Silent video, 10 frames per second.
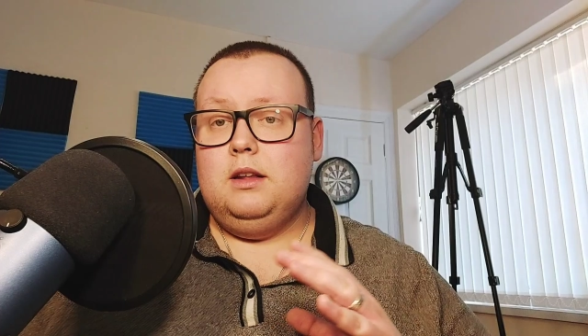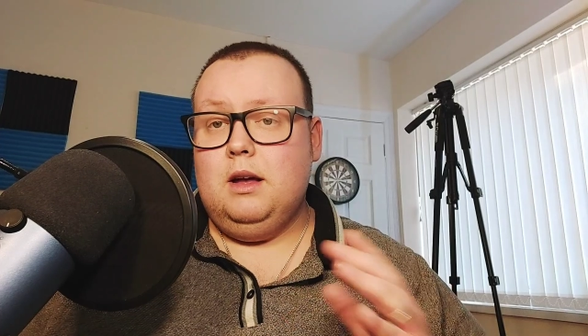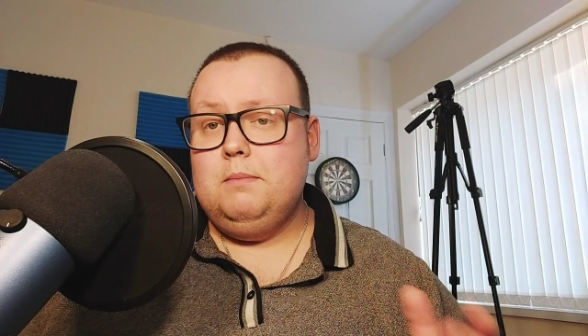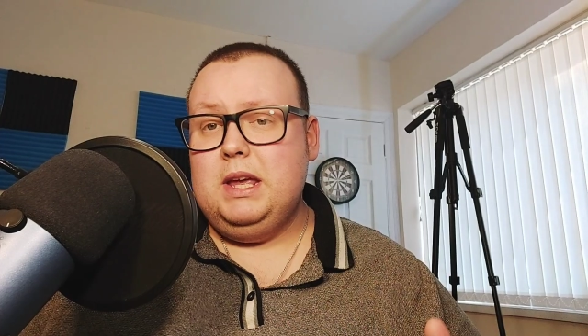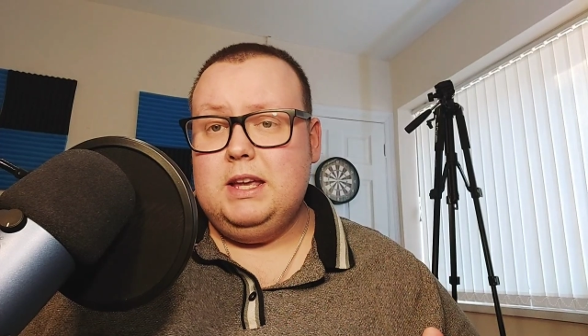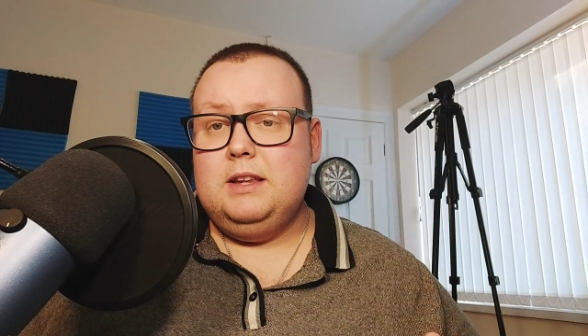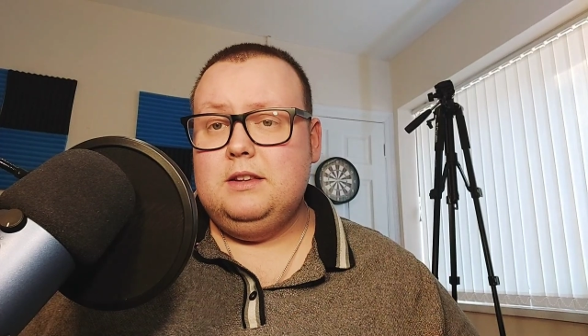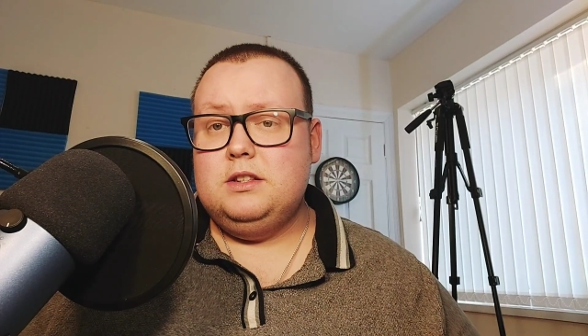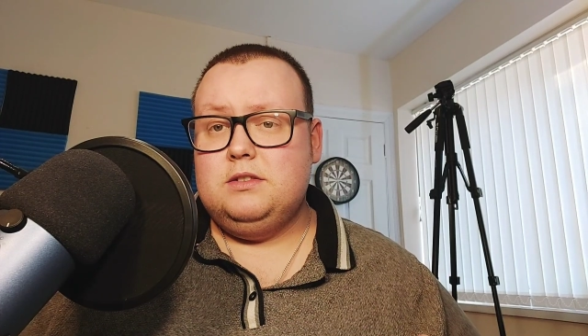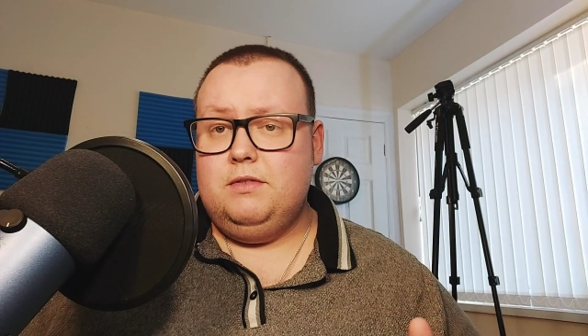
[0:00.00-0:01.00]
I'm making
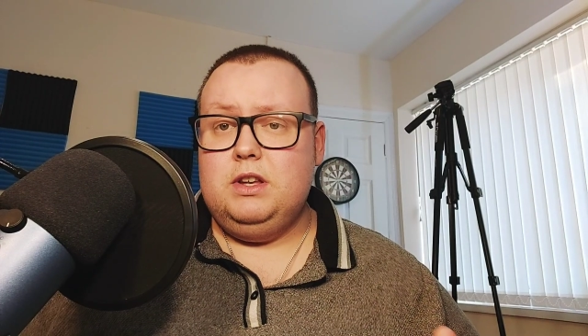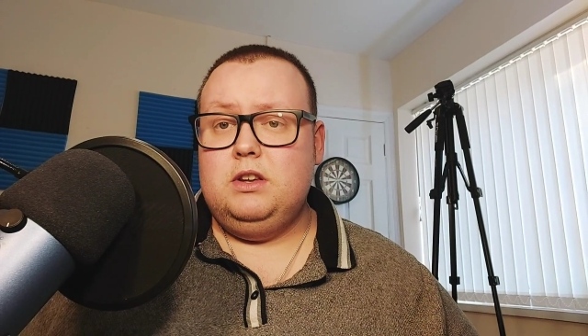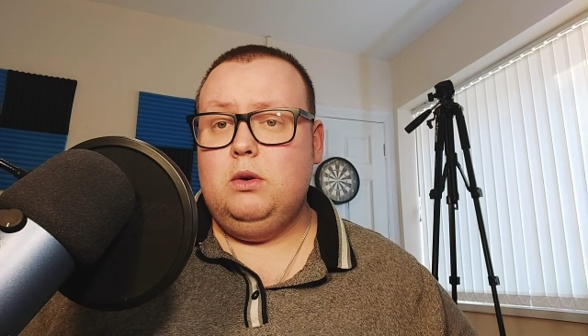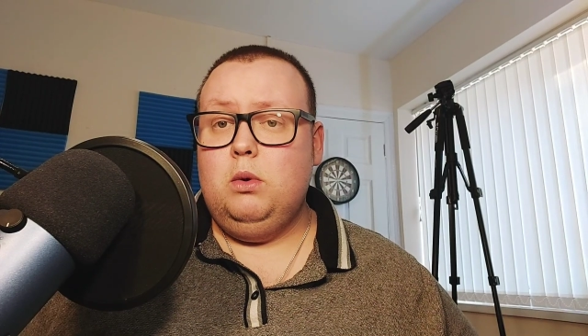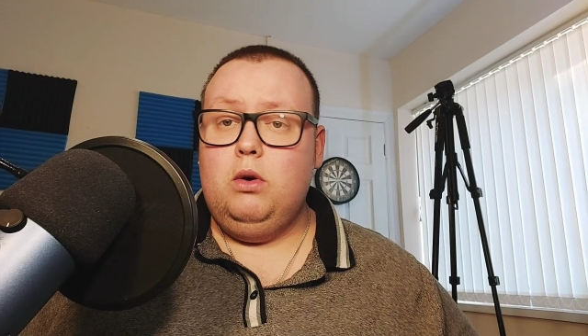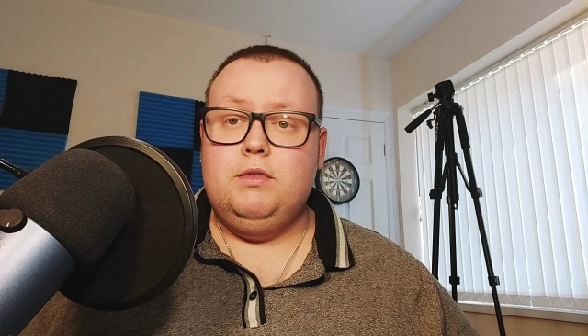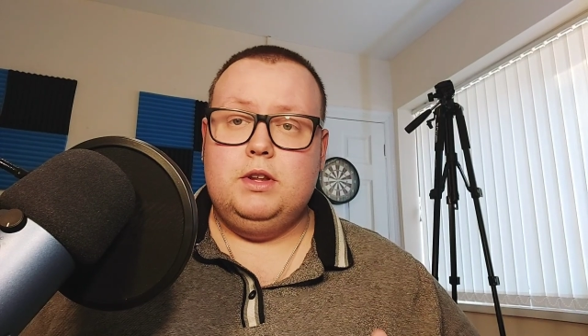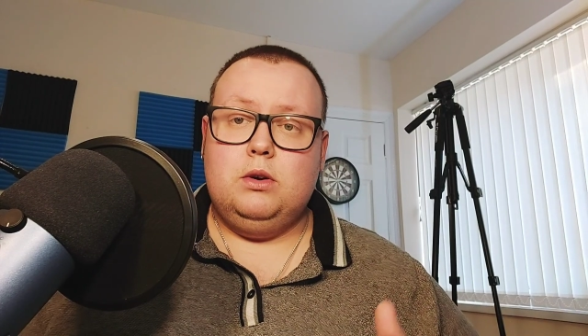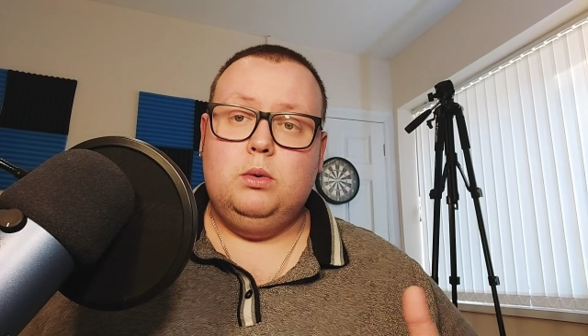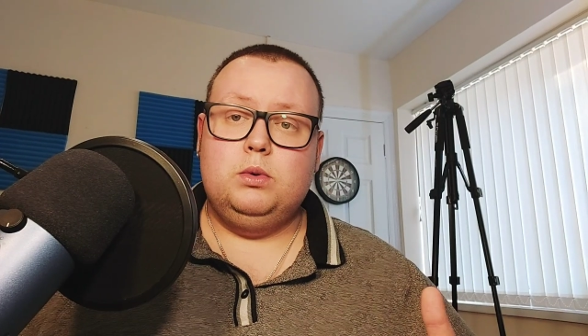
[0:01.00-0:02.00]
this video over
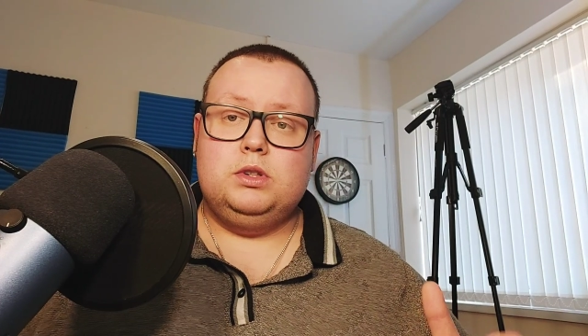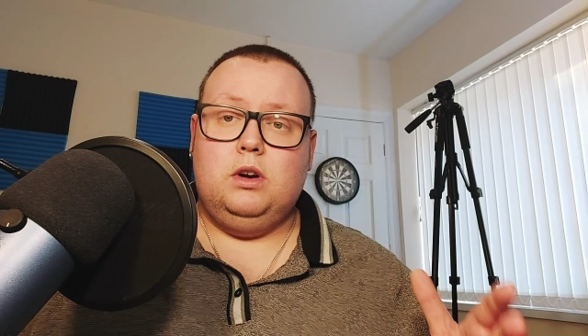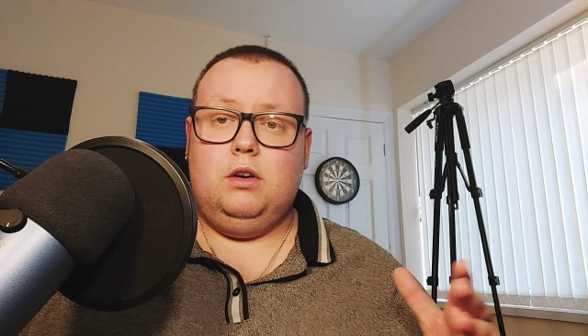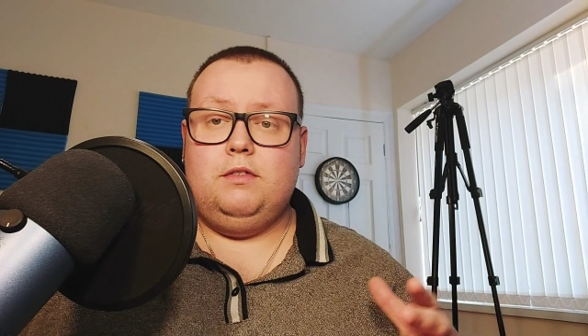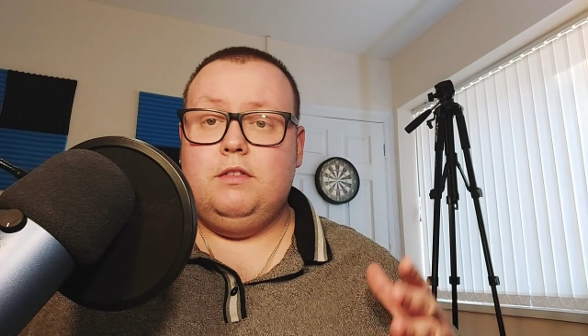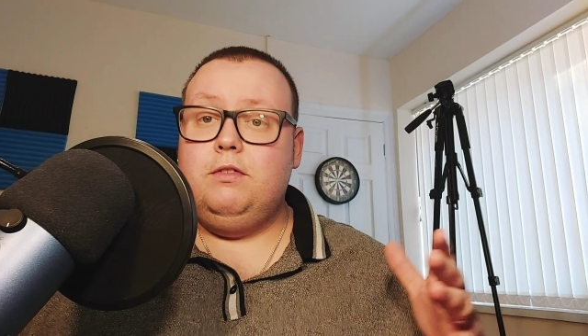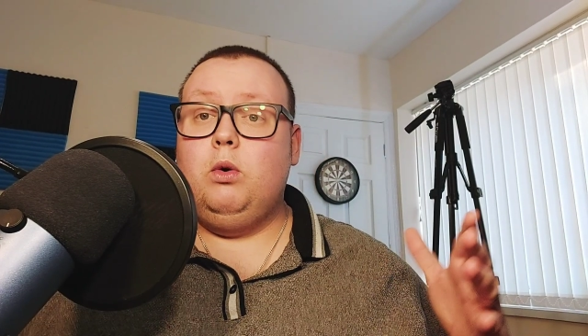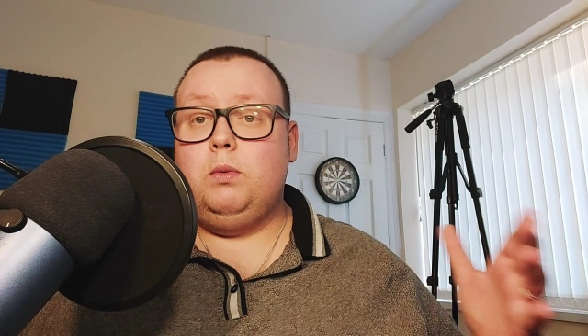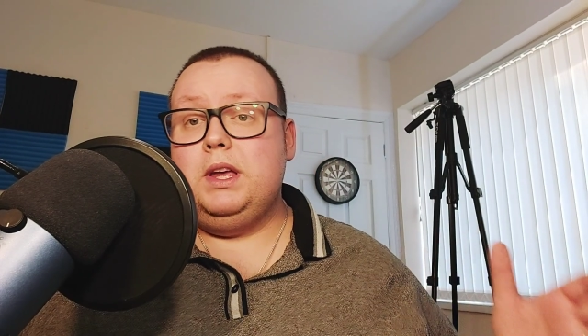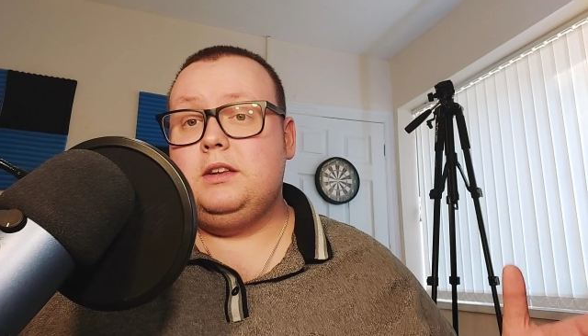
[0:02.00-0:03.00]
the course of
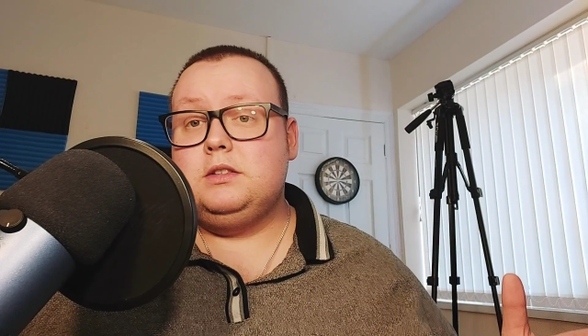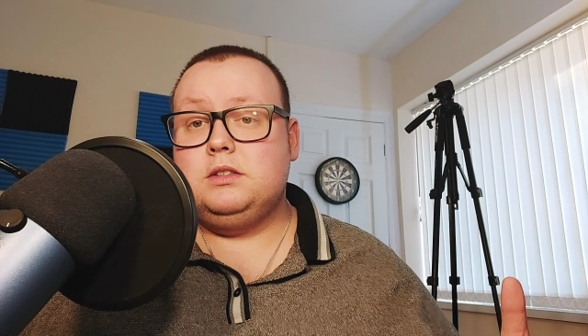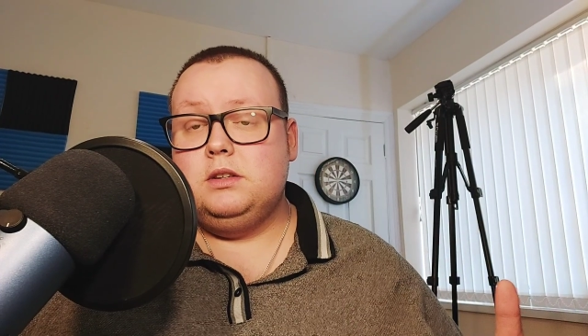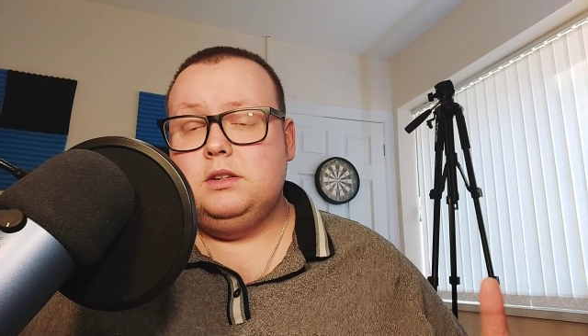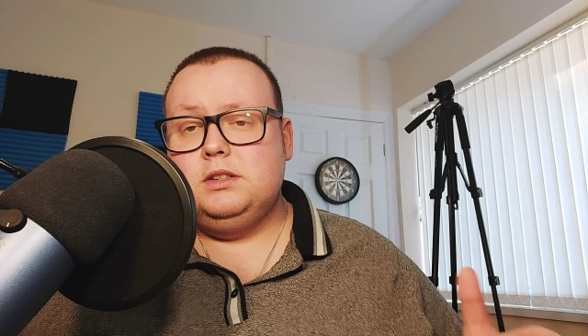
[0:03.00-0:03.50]
4 weeks